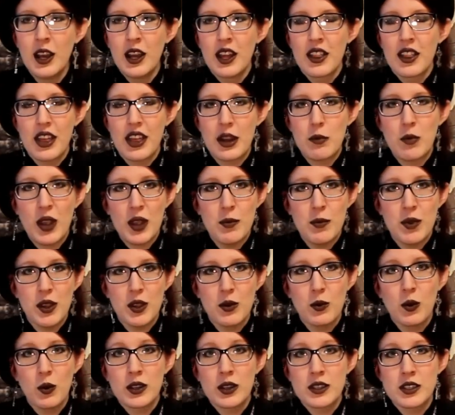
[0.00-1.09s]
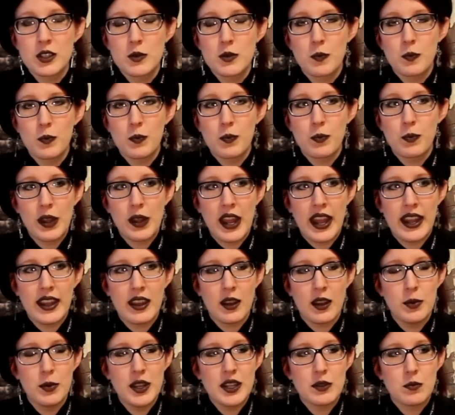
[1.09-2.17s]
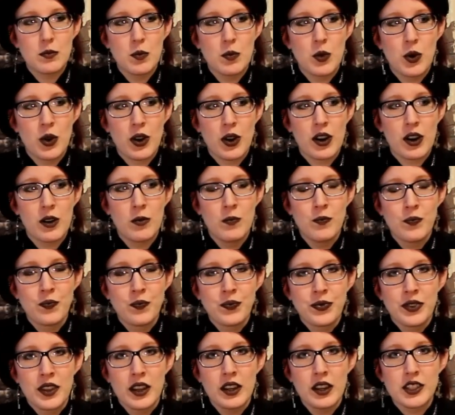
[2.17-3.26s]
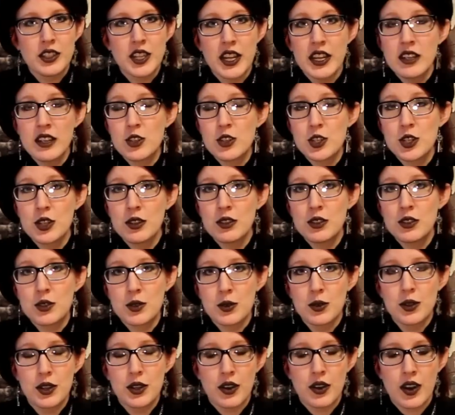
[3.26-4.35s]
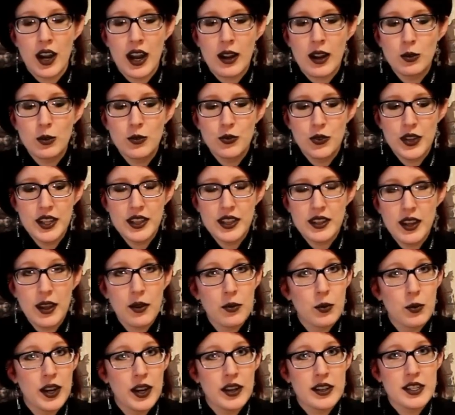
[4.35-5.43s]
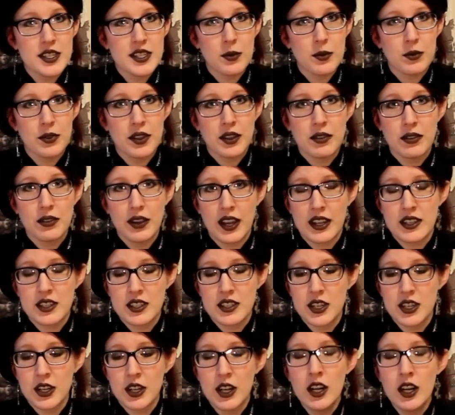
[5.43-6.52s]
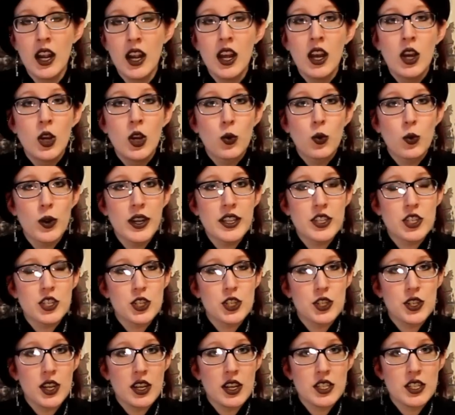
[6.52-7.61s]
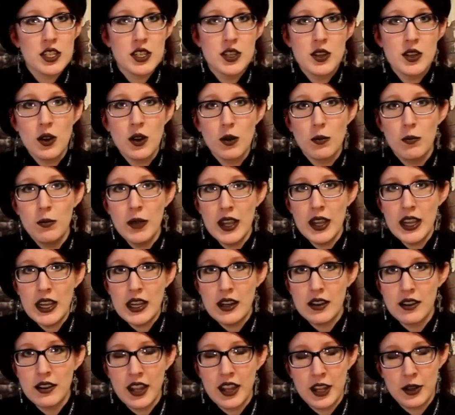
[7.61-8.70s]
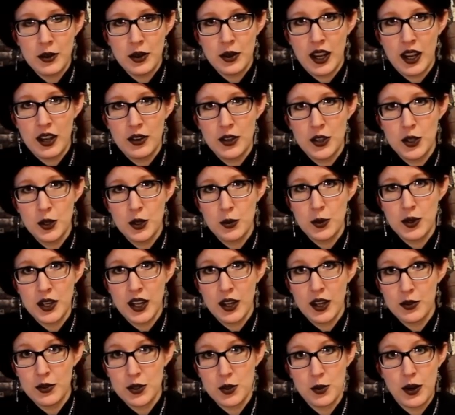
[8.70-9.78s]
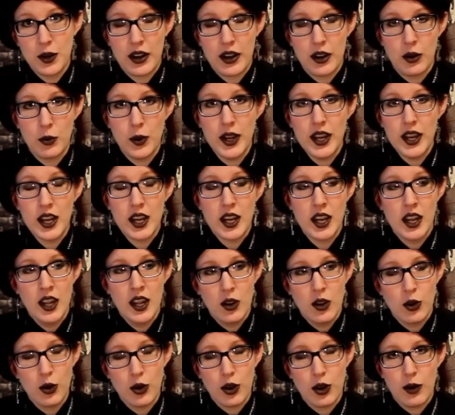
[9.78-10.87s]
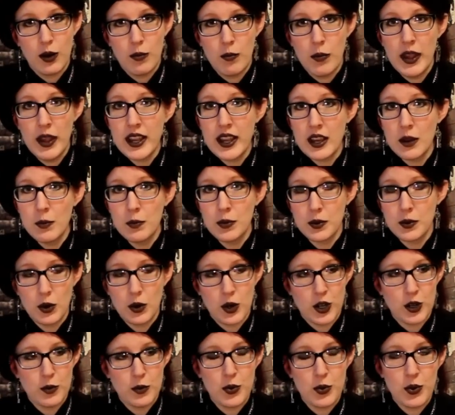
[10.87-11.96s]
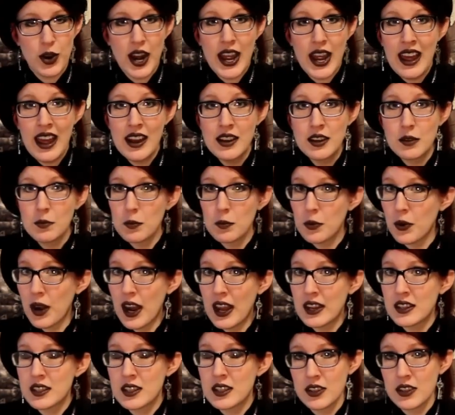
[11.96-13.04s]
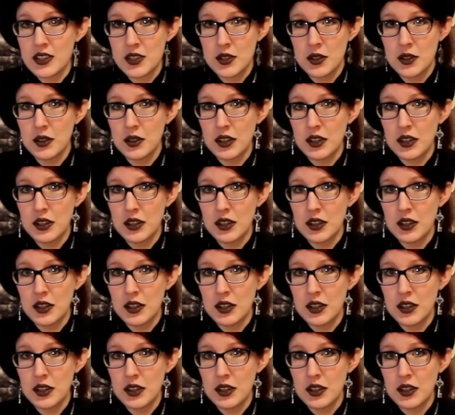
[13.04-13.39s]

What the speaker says: then maybe you want to pay a bit more attention to your outfit and wear something fancier, which does not mean that you would have to wear a wig or makeup or brand. Brand does not